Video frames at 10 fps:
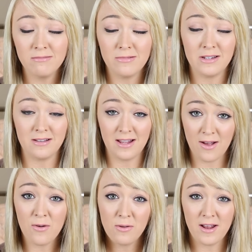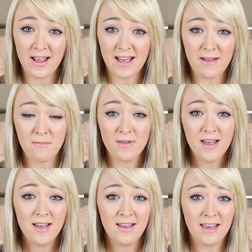which is how old I am,
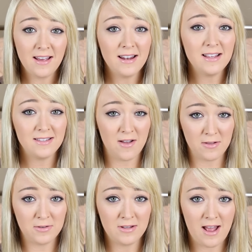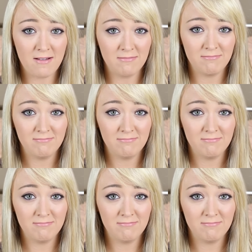he got his tonsils out